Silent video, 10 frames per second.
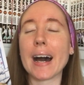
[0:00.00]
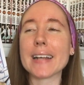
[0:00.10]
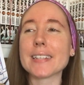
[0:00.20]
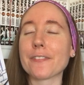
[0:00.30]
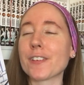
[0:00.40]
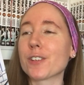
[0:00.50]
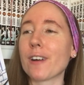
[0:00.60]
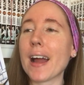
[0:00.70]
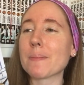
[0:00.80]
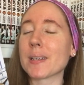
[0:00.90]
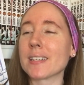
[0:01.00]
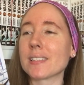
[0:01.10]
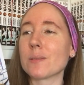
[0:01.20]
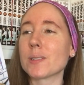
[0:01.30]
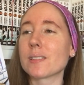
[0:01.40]
I definitely cried because
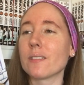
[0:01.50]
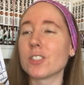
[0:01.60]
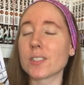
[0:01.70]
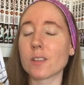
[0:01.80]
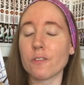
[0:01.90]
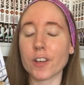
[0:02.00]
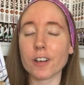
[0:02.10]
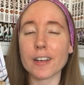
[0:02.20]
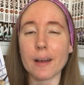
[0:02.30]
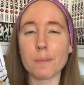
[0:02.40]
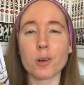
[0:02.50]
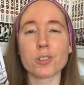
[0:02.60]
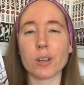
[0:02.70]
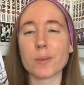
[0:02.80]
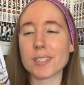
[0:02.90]
it was just very
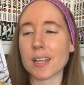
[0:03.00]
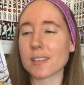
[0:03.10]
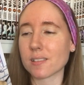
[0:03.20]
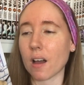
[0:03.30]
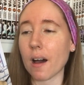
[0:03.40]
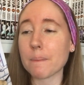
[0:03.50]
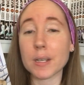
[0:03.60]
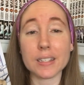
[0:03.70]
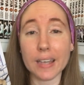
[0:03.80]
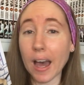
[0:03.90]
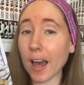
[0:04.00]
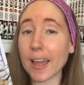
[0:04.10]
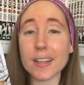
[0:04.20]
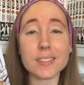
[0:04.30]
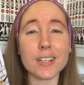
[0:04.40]
emotional. I wouldn't say I sobbed, but yeah,
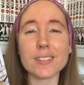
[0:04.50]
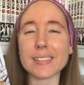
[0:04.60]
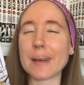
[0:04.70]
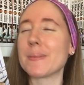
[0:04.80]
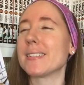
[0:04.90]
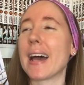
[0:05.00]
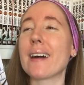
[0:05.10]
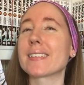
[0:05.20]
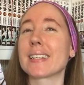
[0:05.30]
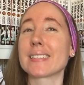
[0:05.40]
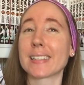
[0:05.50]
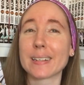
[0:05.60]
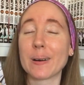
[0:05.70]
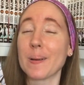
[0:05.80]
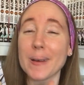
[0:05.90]
I had tears coming down because I was
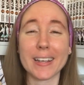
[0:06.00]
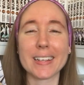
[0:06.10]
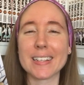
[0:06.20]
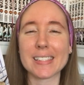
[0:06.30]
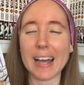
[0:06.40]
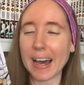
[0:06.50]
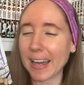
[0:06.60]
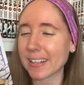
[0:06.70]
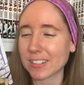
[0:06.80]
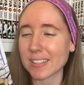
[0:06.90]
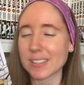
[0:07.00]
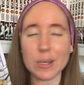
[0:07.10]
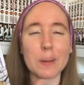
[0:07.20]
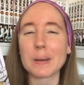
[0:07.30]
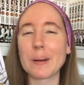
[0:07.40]
like, oh my goodness, I just
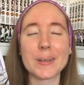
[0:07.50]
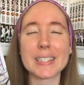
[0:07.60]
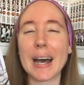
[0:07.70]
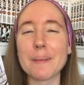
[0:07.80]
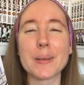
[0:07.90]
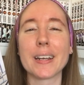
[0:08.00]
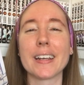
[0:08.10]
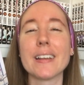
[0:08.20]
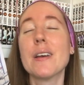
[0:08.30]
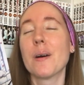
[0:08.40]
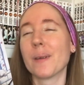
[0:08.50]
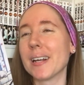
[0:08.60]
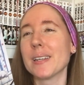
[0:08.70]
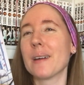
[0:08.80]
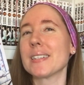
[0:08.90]
don't know what's happening. Well,
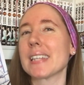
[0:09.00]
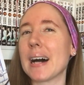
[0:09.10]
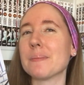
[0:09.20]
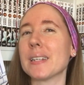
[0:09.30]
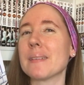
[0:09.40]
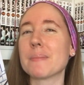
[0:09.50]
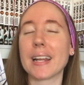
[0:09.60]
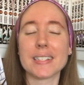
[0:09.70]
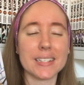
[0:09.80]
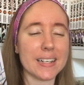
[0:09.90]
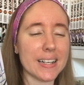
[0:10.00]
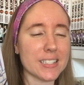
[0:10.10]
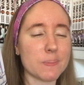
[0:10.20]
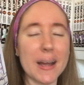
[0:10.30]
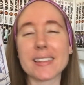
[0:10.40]
I know what's happening, but I didn't
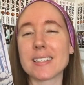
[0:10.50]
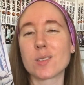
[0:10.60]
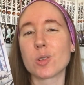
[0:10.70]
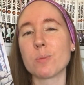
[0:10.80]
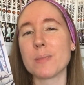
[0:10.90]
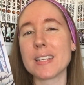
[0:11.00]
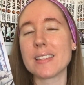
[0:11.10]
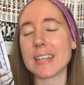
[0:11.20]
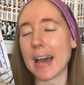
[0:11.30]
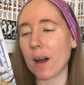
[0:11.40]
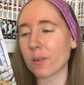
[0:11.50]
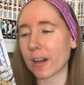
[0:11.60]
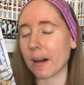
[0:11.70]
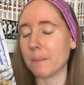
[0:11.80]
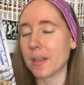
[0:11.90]
expect this to be the
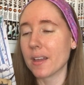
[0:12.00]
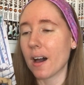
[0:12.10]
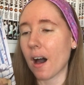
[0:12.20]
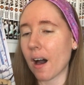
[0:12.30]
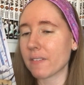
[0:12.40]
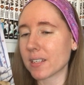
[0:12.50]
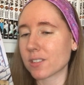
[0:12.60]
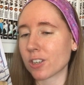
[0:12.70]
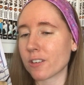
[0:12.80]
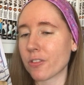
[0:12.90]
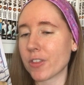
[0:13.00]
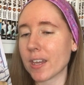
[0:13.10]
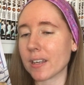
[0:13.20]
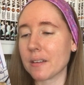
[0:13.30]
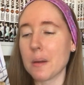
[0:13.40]
outcome of a certain
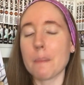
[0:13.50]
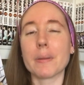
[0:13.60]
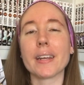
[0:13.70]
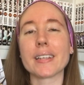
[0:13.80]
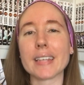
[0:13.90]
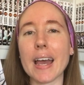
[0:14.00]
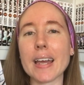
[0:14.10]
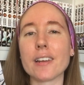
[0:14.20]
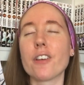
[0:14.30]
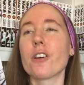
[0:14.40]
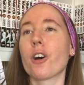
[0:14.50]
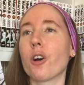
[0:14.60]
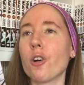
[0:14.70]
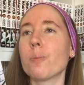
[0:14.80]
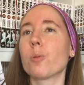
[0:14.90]
thing. But again,
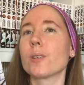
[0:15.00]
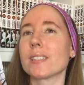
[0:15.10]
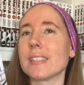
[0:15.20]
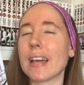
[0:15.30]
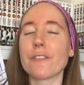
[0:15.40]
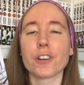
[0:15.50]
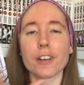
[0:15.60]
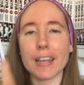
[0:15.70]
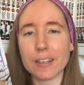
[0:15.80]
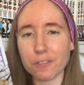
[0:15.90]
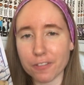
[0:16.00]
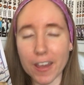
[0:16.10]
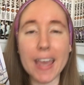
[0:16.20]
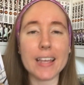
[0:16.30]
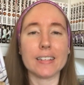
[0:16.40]
hope was never in
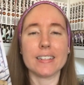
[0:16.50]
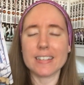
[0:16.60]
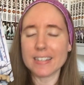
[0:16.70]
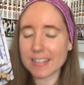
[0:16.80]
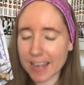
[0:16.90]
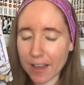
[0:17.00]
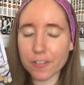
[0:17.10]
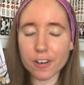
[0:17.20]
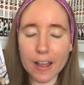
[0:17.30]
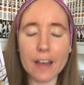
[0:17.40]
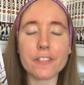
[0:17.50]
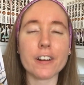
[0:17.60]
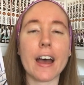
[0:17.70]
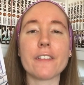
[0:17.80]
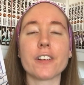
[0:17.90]
vain. Never, ever,
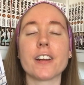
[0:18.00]
ever.